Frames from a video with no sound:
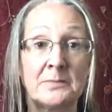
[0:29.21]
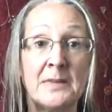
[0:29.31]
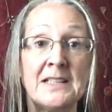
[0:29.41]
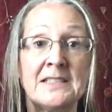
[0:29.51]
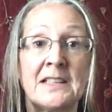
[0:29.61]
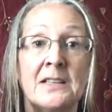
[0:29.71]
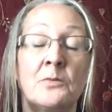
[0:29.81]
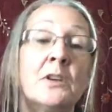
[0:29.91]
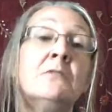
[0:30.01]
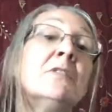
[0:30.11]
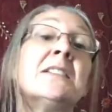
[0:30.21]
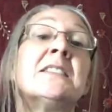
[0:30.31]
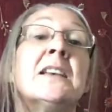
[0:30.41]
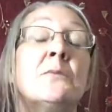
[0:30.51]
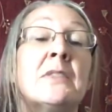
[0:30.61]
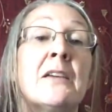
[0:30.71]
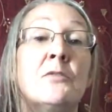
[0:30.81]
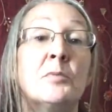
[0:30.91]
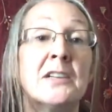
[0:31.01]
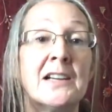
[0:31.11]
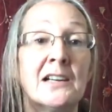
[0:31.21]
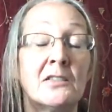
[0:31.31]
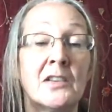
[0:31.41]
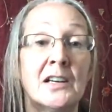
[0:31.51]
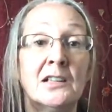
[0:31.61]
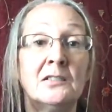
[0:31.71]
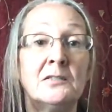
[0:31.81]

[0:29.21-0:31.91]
means that it won't resonate with everybody out there.